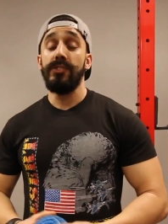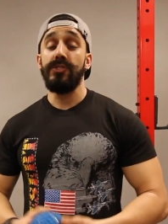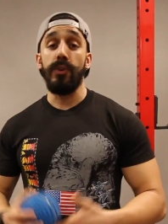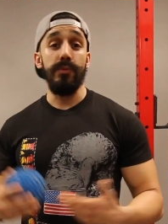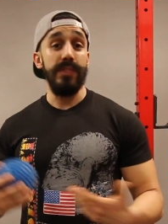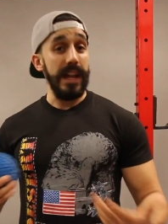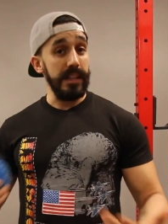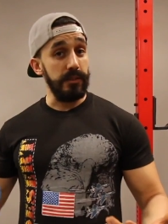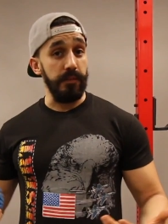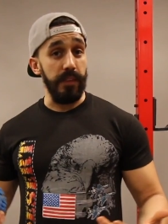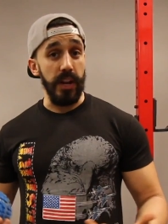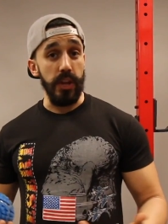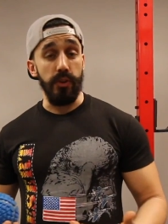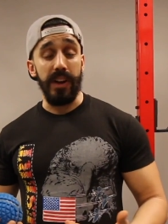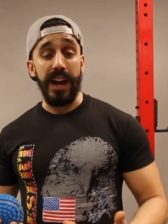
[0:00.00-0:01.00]
So that's the
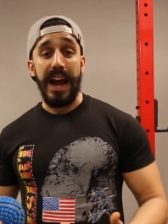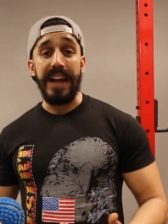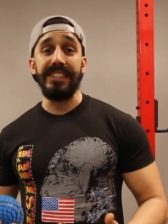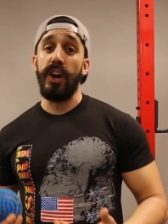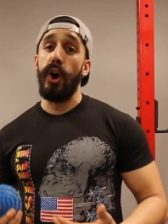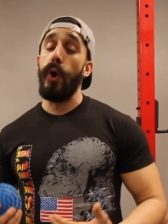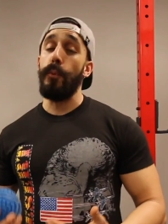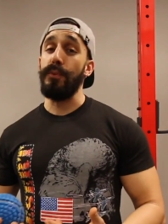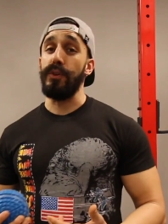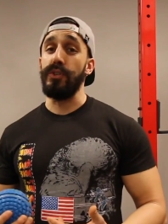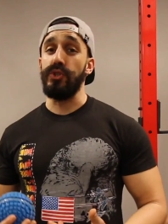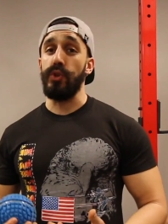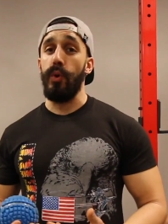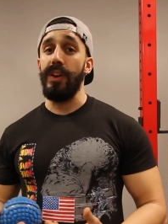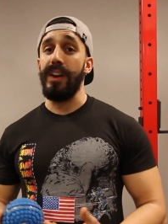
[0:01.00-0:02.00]
video guys. I hope you
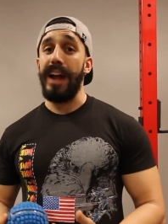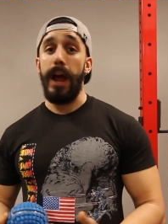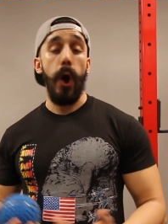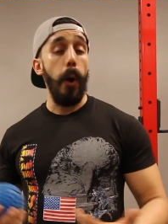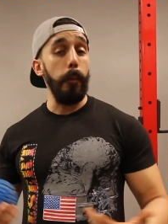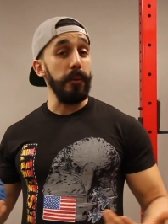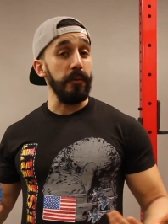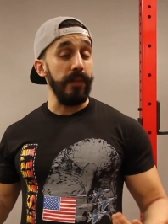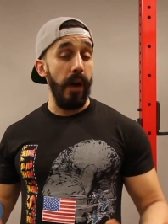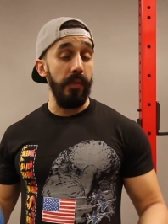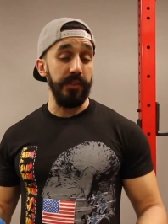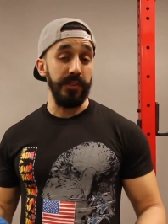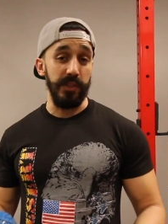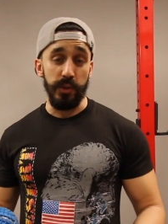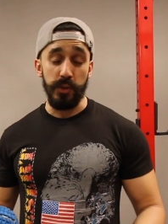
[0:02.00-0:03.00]
enjoyed it. I hope you
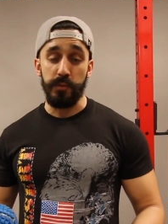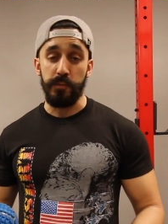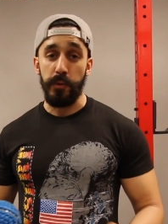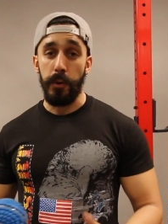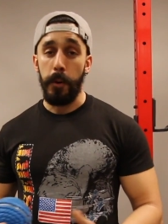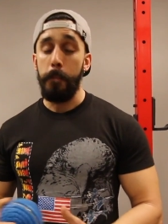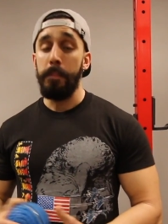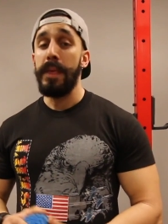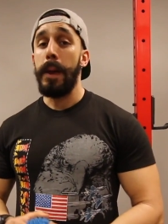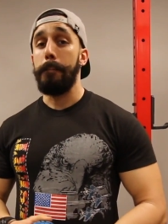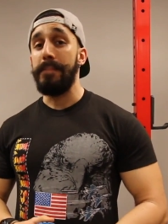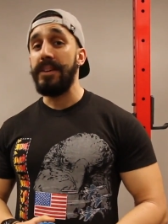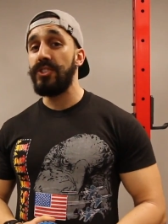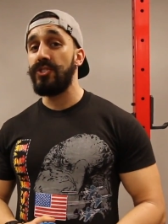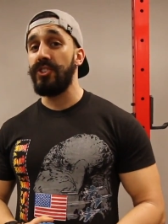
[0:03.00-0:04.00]
found this
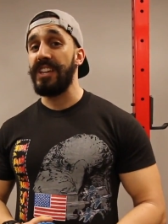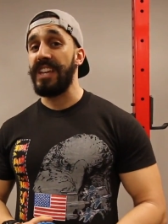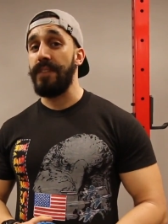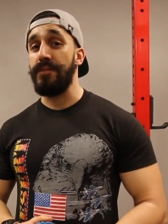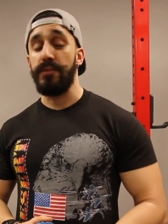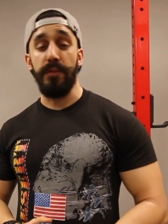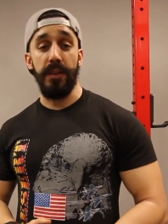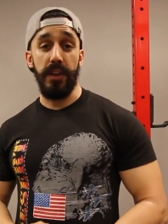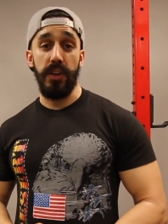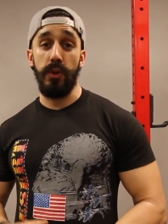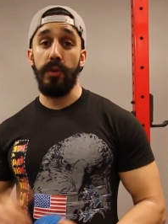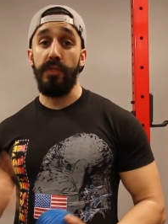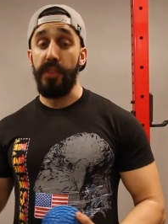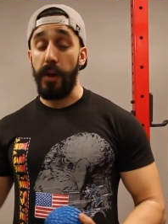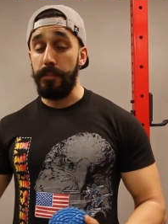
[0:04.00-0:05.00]
useful. Be sure to give this
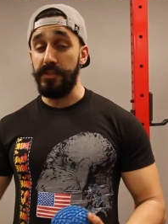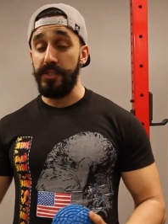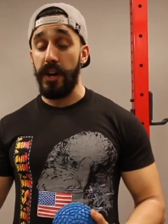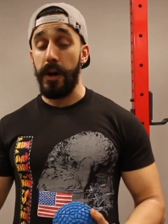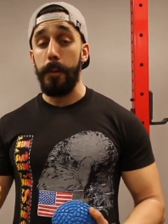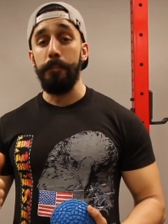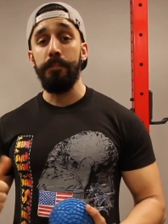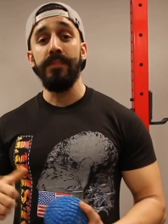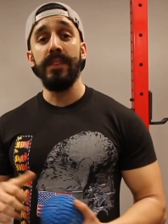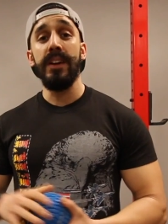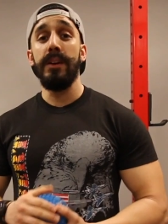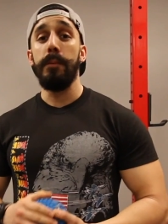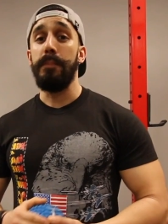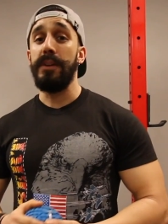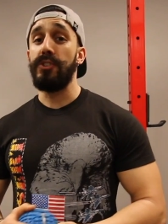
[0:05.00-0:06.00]
video a thumbs
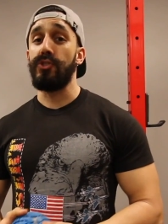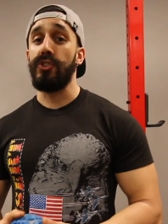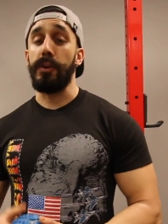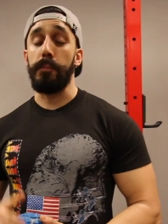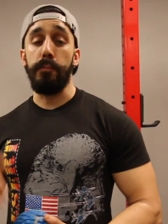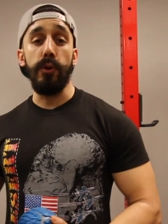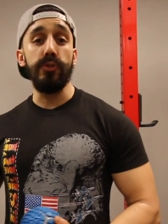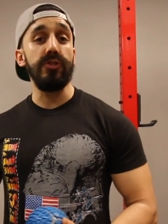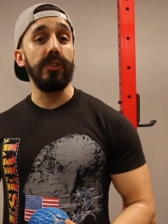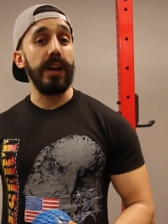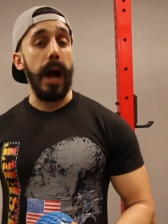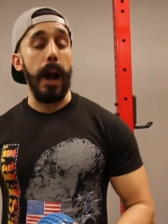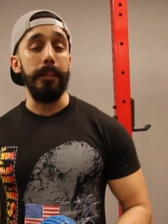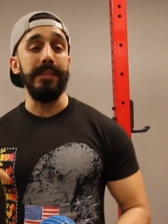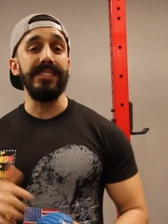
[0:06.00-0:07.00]
up. Be sure to post your
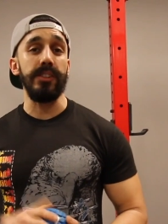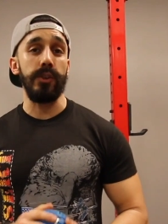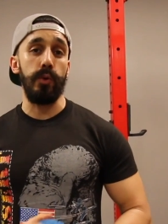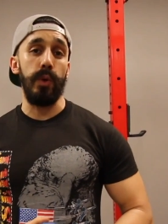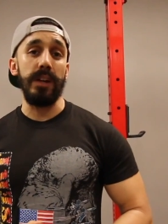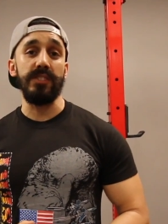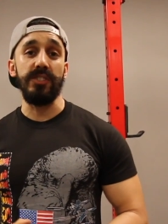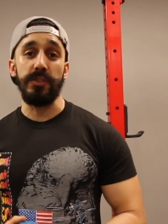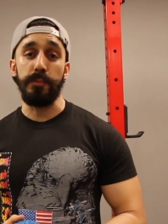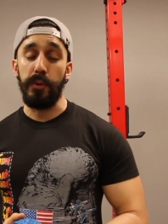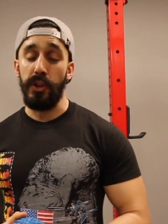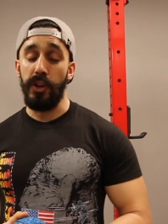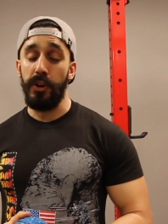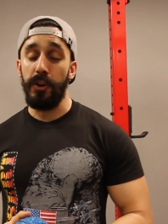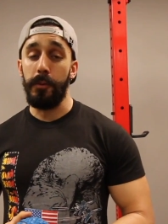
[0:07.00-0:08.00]
comments and your questions
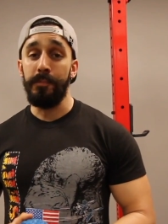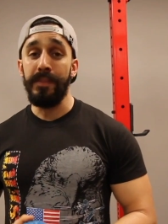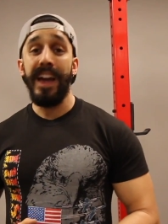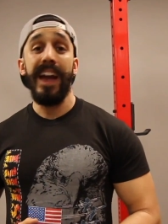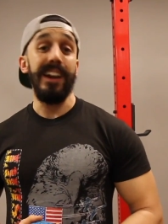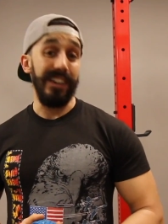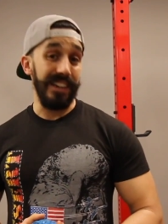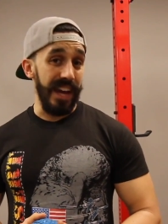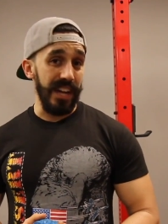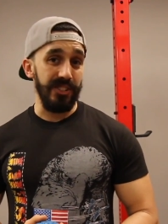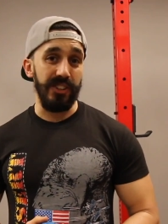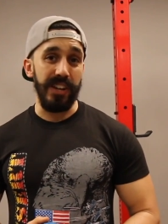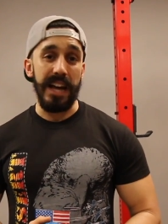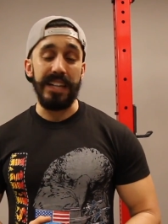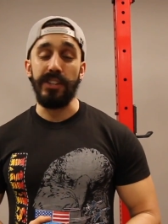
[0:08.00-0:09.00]
below. And I'll
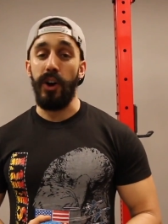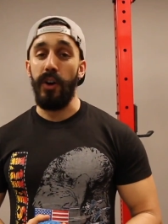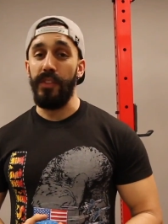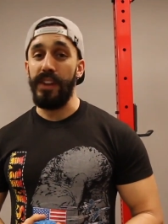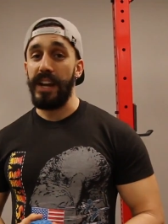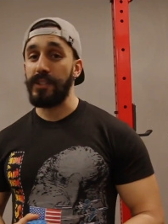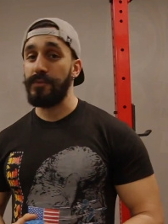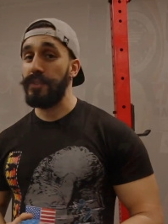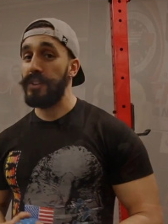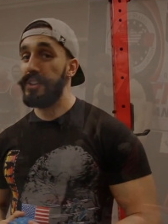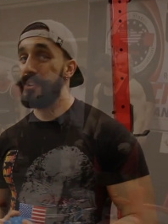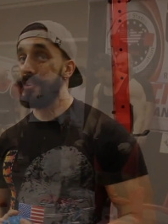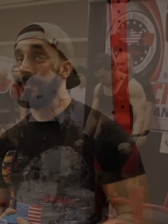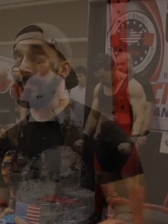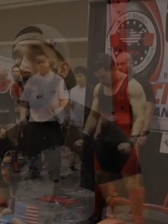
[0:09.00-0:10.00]
catch you guys all in the next video.